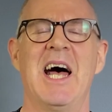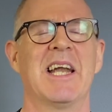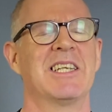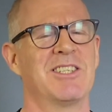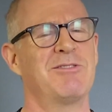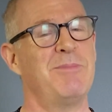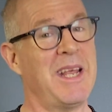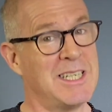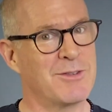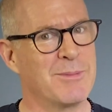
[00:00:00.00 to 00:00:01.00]
It just
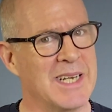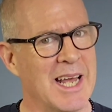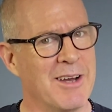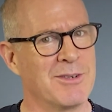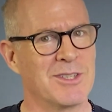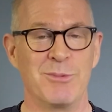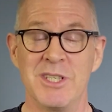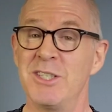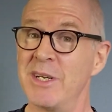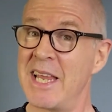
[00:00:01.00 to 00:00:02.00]
remains for me now to
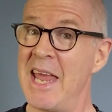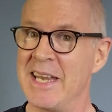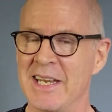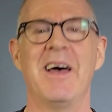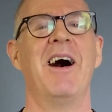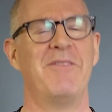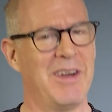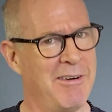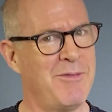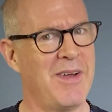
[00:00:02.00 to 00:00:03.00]
wish you again a very,